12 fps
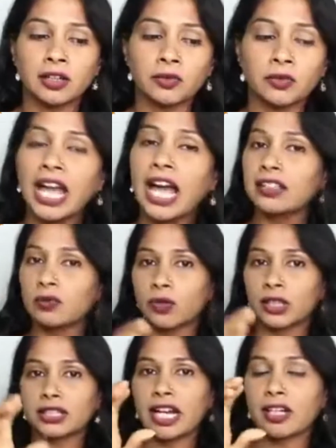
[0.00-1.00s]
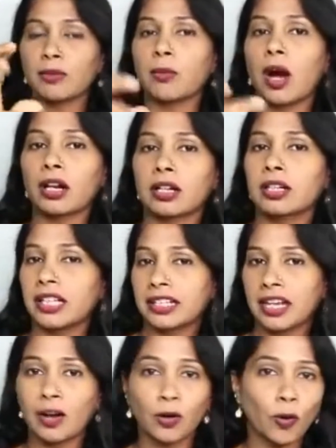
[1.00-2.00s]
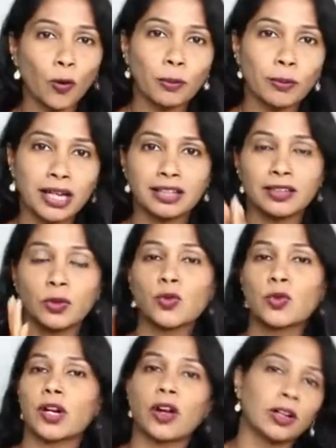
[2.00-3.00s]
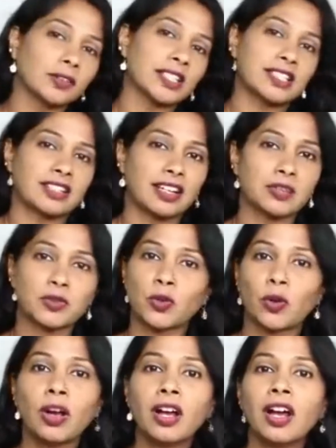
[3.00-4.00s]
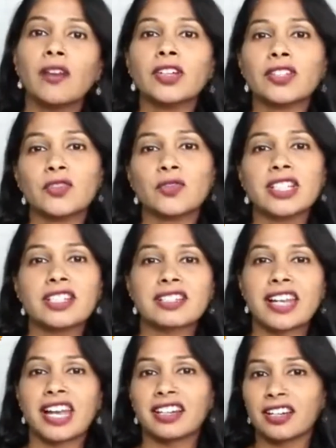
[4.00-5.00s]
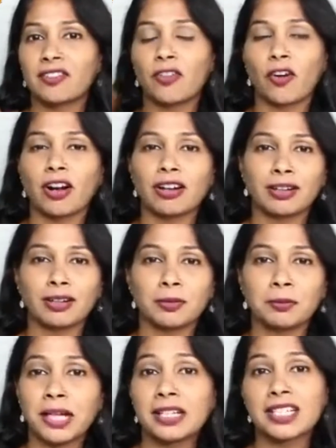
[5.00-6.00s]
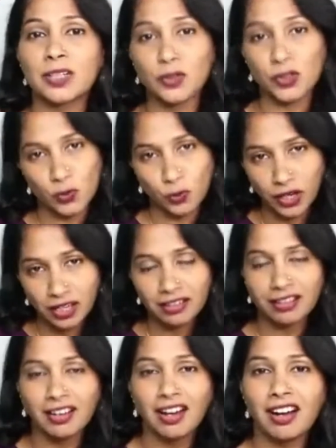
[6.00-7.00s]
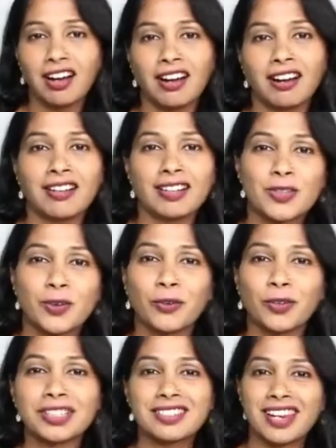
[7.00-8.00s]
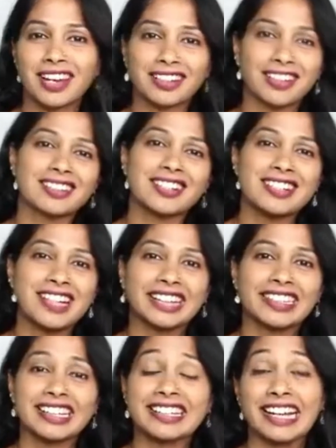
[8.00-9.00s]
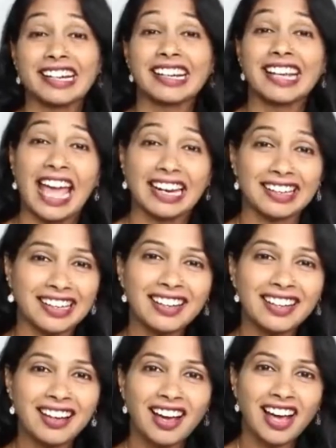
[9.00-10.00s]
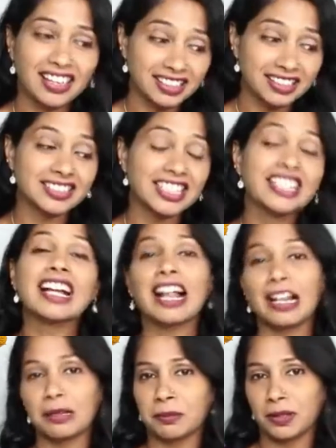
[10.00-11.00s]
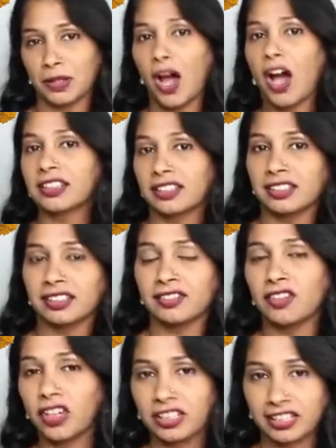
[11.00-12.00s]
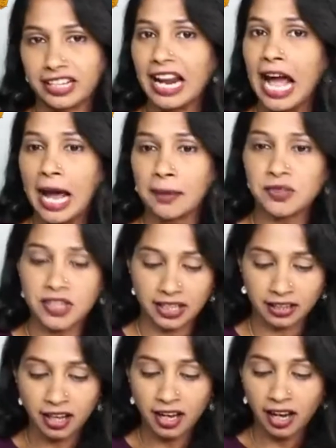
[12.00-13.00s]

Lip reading: we had one kind of bottle at our home, and those were always there. So we just ate it for because it was sweet. So we just ate it just like that, like a candy, and it did help a lot for the cramps. And